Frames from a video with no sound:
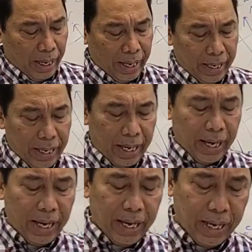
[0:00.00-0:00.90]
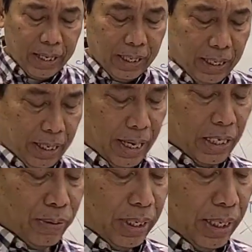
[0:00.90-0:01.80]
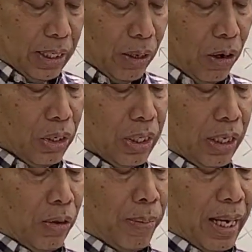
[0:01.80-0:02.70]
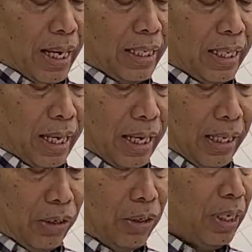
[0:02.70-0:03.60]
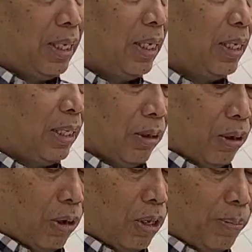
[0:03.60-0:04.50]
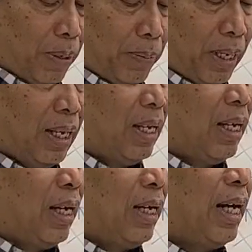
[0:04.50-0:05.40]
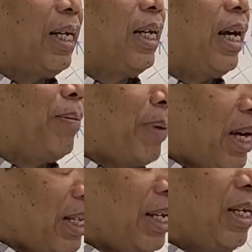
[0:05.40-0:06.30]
And then the last one is osteomalacia. Usually this is old people that they have might